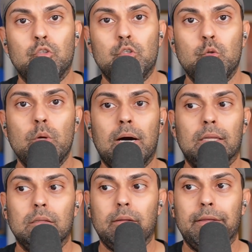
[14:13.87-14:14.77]
Do
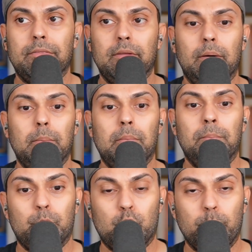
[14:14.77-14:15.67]
not let them
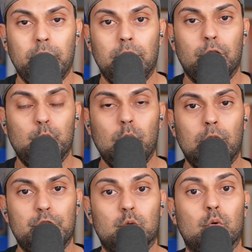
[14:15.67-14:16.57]
permeate
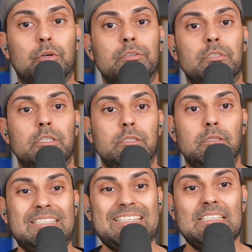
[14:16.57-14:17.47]
throughout your
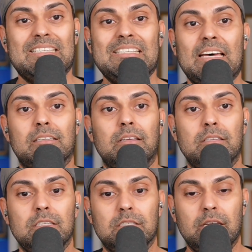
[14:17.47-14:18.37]
organizations. Set
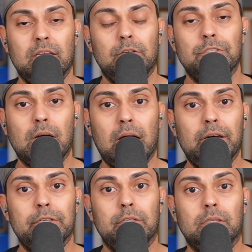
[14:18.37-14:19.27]
these standards
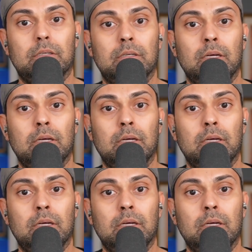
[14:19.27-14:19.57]
higher.